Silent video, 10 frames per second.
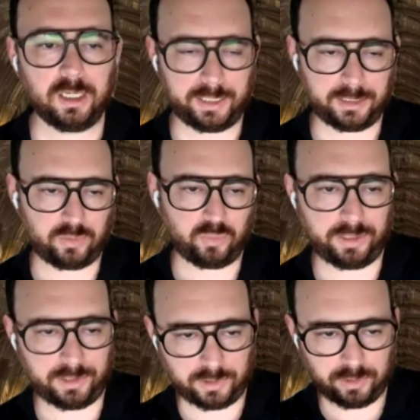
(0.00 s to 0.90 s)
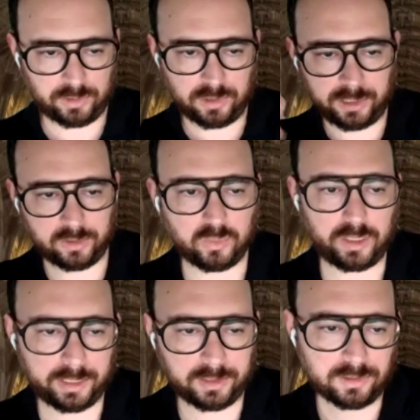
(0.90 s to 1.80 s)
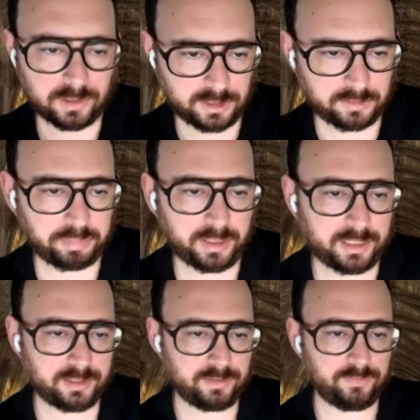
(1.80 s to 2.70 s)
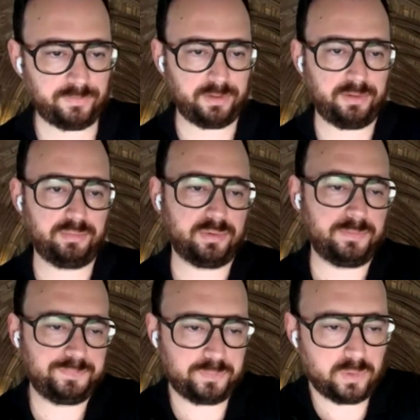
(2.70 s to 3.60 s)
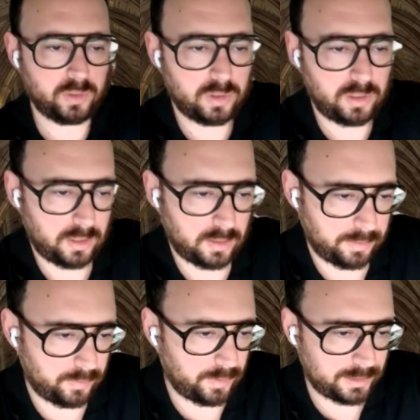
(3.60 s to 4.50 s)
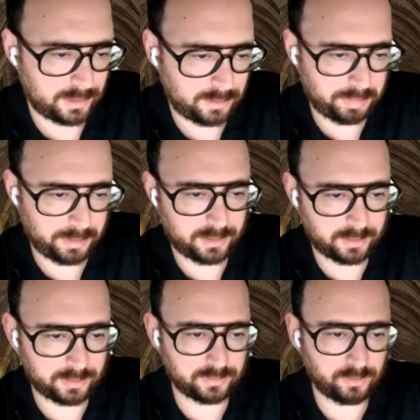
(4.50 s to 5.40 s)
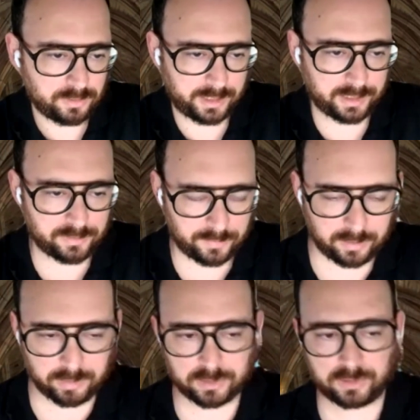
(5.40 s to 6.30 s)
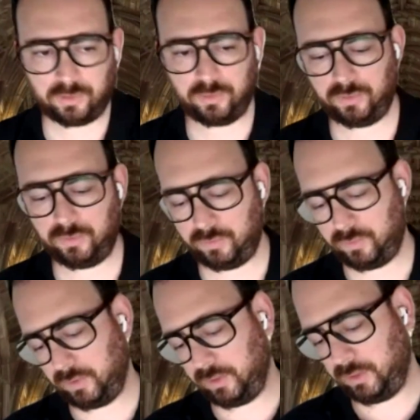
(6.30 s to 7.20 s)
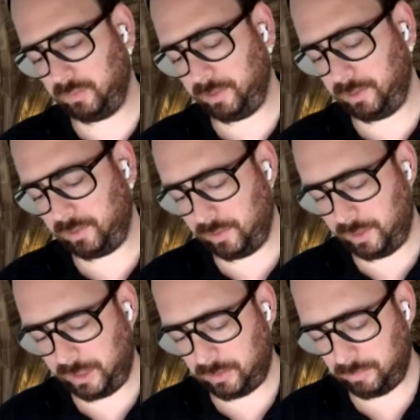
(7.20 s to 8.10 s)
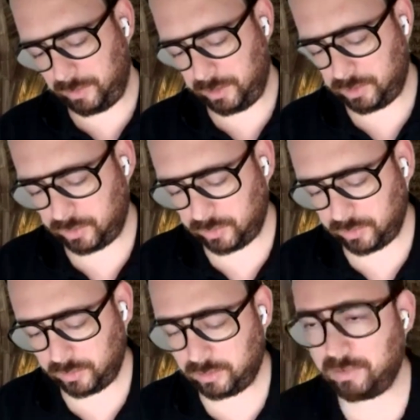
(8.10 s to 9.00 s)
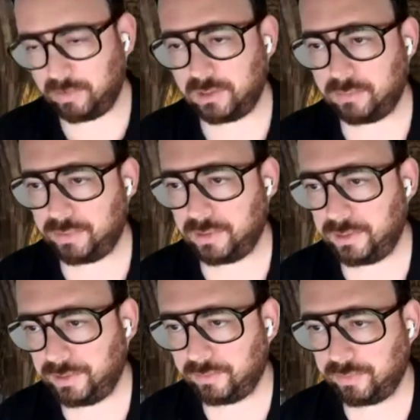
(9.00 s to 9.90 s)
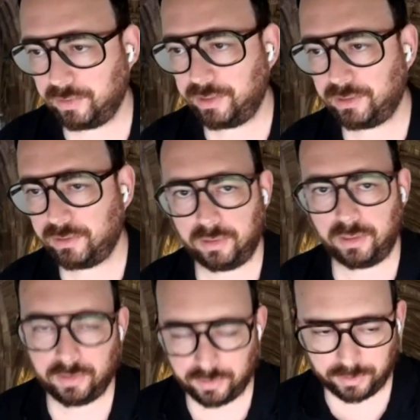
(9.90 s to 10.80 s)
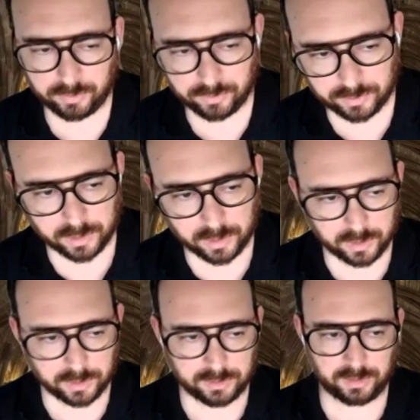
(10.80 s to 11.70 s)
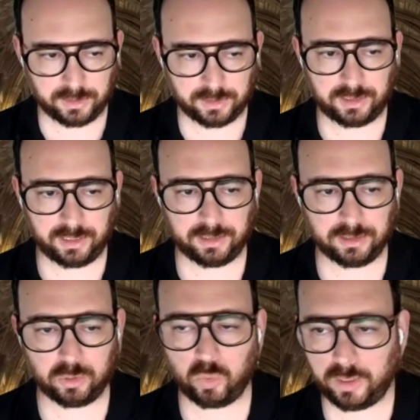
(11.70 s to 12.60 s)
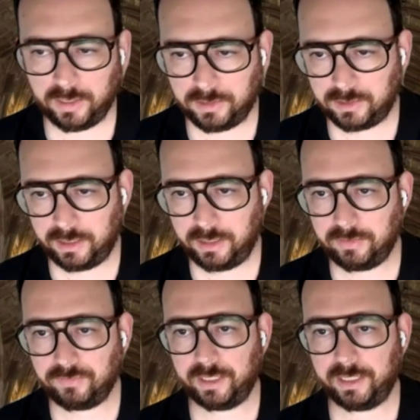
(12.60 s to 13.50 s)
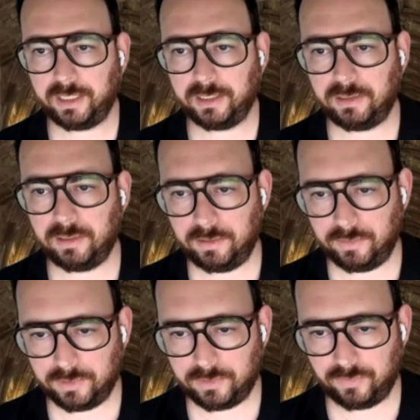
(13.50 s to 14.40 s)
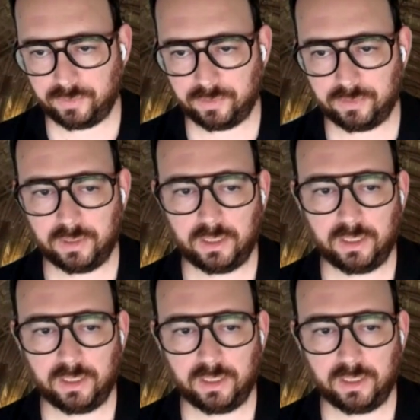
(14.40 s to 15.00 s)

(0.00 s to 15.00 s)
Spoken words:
It's what is your letter Y, the dependent variable. What does it depend on? Those X variables. So you need to make sure in a multiple linear regression model that this data is quantitative and continuous for